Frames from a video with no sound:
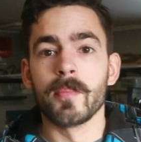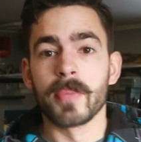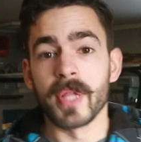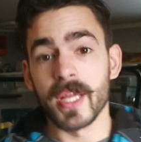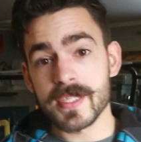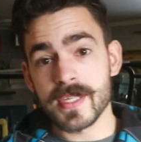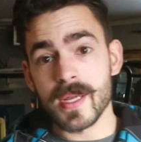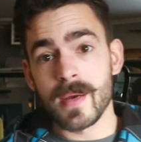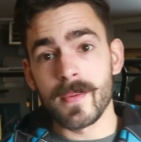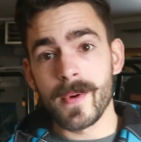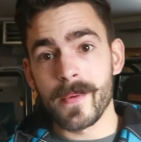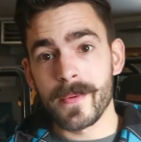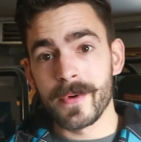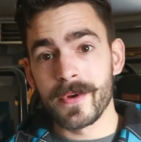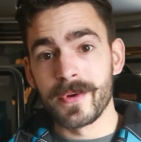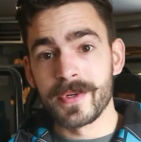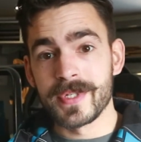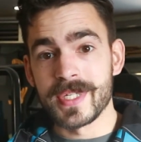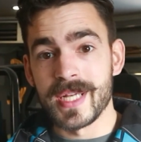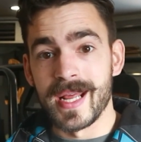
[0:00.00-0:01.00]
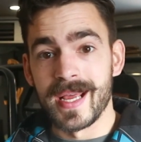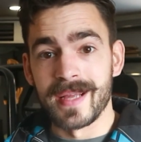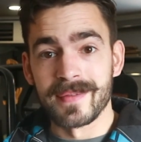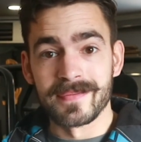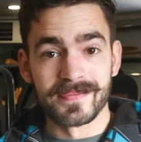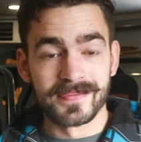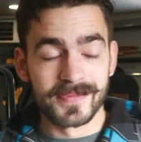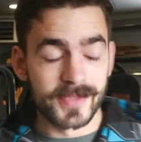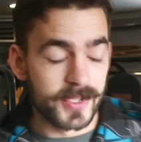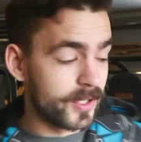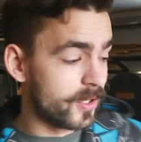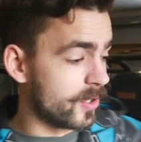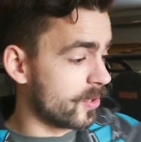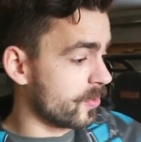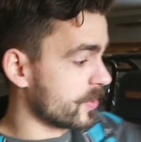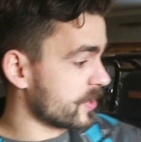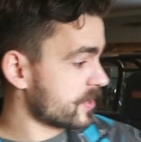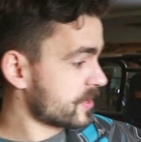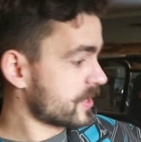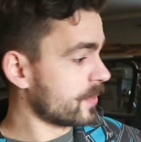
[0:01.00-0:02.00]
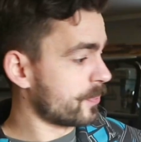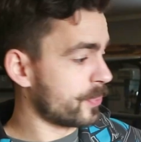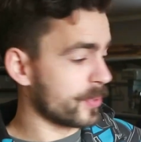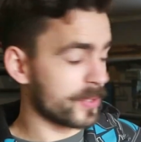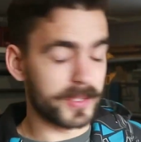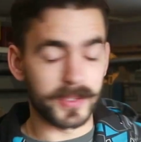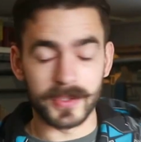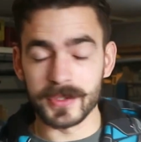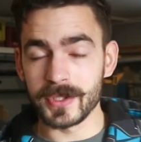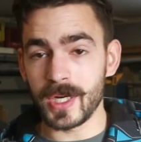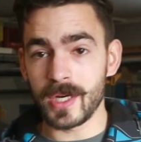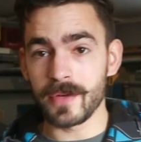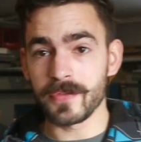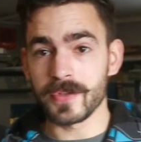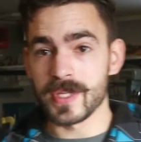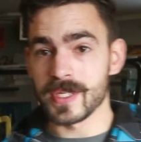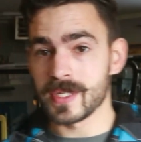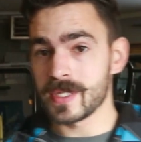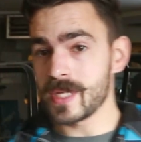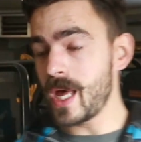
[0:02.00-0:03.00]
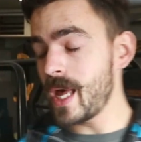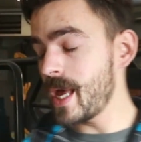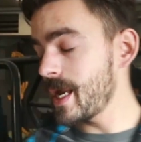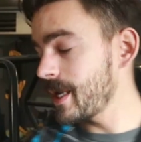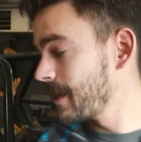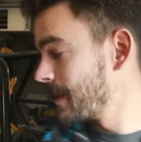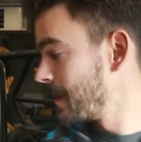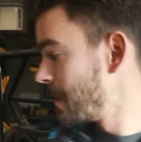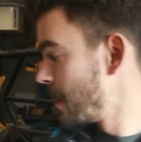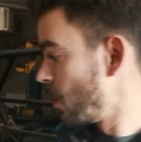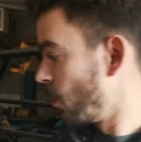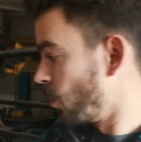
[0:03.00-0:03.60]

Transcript: that's not what we're doing today. So we're just gonna put those off to the side.